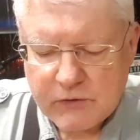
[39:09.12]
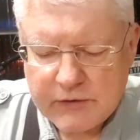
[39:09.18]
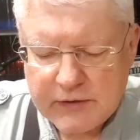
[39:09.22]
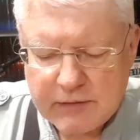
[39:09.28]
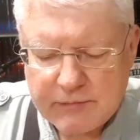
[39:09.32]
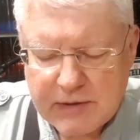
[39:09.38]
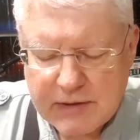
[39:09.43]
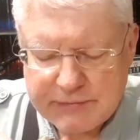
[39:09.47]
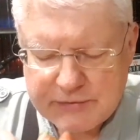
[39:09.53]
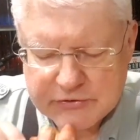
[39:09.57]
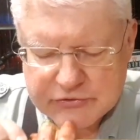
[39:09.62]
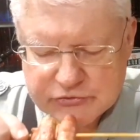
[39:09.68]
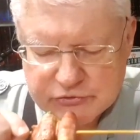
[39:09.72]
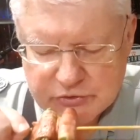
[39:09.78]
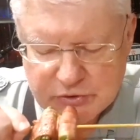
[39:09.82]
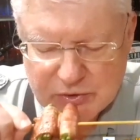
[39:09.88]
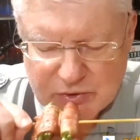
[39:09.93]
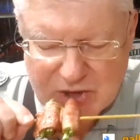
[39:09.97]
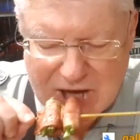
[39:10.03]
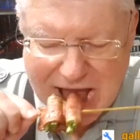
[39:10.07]
That might be
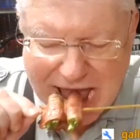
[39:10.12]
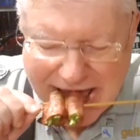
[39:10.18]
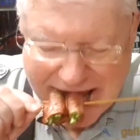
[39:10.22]
true,